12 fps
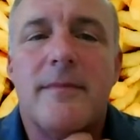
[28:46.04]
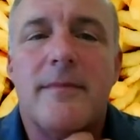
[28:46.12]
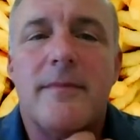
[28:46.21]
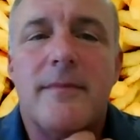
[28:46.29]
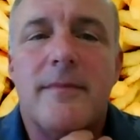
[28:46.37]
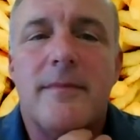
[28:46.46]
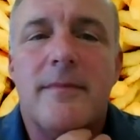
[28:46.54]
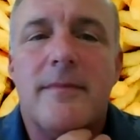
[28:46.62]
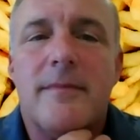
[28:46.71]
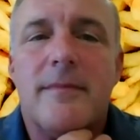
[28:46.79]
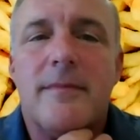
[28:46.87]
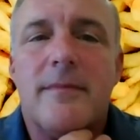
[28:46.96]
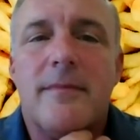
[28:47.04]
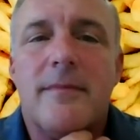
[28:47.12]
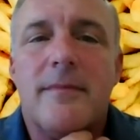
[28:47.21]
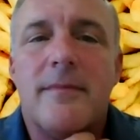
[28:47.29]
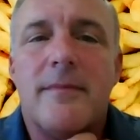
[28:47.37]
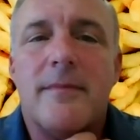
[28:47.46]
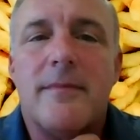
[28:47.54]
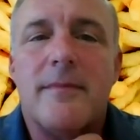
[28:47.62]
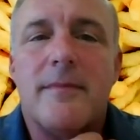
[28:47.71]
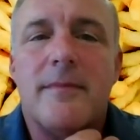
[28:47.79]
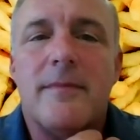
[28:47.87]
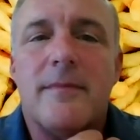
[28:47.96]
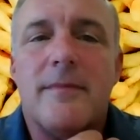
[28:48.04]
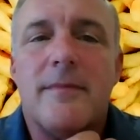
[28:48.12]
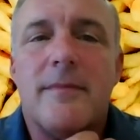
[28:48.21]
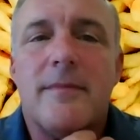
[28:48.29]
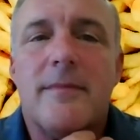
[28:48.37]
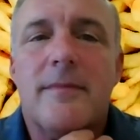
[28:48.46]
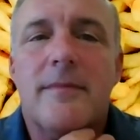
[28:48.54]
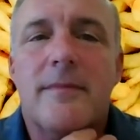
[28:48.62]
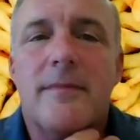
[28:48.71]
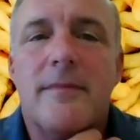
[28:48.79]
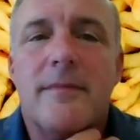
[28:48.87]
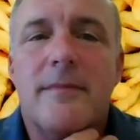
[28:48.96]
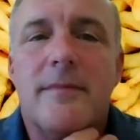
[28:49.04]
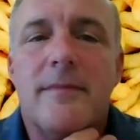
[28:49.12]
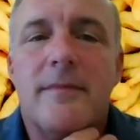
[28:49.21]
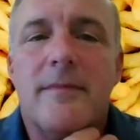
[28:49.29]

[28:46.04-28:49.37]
(silent)